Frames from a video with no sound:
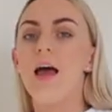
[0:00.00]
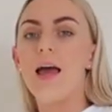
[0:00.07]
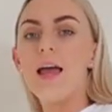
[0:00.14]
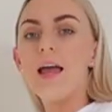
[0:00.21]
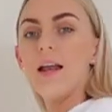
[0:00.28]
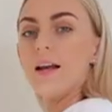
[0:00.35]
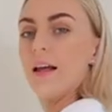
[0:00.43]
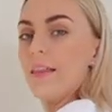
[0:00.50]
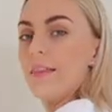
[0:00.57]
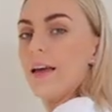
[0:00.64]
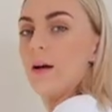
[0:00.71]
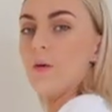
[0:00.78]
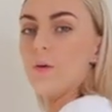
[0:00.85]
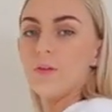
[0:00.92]
and
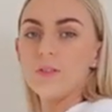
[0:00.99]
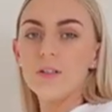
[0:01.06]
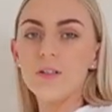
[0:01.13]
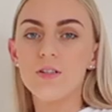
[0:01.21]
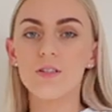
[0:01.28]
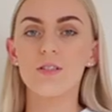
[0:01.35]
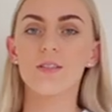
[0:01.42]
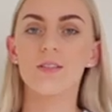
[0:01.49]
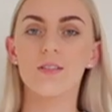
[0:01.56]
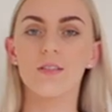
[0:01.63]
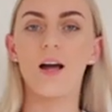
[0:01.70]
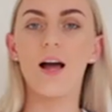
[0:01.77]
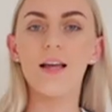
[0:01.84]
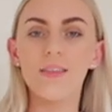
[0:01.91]
they also
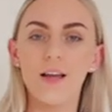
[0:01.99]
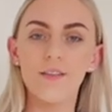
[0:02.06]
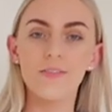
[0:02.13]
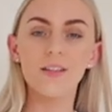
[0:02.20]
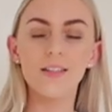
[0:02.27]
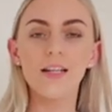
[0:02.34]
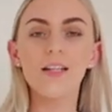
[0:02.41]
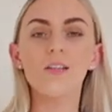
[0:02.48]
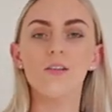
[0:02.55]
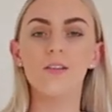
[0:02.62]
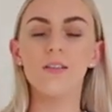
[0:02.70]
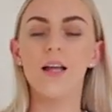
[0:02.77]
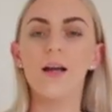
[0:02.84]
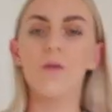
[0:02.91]
just I love that they
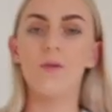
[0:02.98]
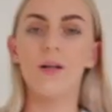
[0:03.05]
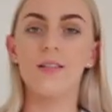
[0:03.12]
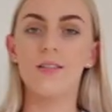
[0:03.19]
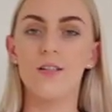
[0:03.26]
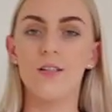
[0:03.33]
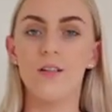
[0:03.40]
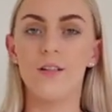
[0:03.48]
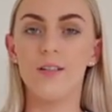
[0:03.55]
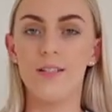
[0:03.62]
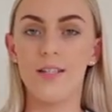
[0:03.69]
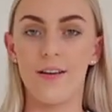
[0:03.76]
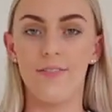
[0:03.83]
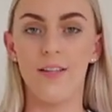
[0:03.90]
look like ones that you
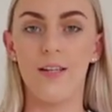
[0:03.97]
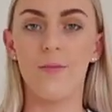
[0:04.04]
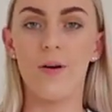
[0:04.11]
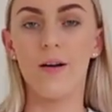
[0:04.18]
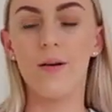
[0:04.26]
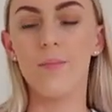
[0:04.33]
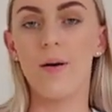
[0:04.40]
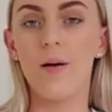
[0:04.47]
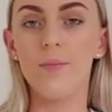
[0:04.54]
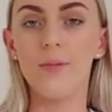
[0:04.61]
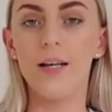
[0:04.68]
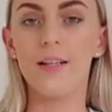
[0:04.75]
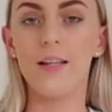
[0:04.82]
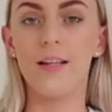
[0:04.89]
could definitely wear in
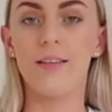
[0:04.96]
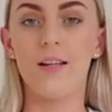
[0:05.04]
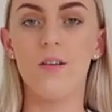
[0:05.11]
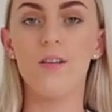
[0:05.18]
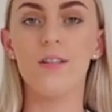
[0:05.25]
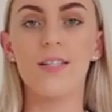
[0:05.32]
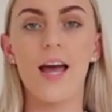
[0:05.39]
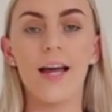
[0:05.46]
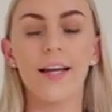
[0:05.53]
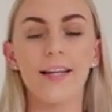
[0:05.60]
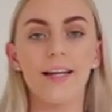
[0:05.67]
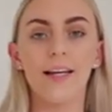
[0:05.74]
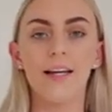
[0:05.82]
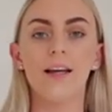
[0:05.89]
public like they're not
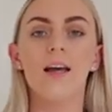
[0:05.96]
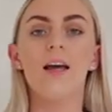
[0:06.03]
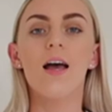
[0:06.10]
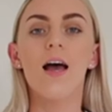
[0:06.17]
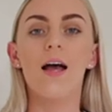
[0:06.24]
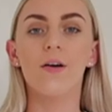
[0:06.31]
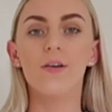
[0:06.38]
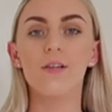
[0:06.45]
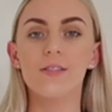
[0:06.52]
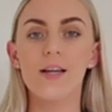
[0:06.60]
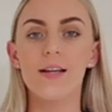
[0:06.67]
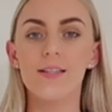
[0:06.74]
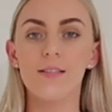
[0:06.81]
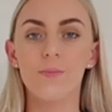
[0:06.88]
daggy I got a
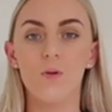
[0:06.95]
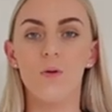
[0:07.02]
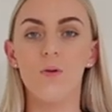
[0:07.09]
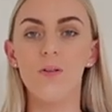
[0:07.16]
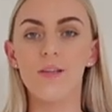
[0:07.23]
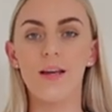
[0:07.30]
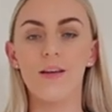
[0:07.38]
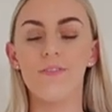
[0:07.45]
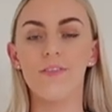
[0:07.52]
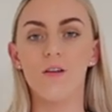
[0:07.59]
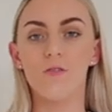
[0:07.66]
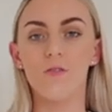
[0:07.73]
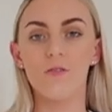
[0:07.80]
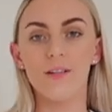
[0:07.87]
size small they
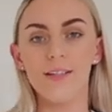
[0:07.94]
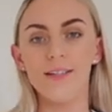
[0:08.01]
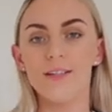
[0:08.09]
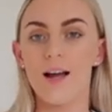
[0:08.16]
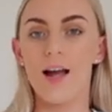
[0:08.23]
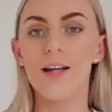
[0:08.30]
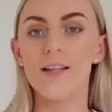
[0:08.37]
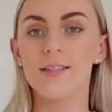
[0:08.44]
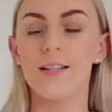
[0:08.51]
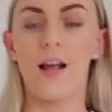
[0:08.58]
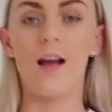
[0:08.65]
fit really nice they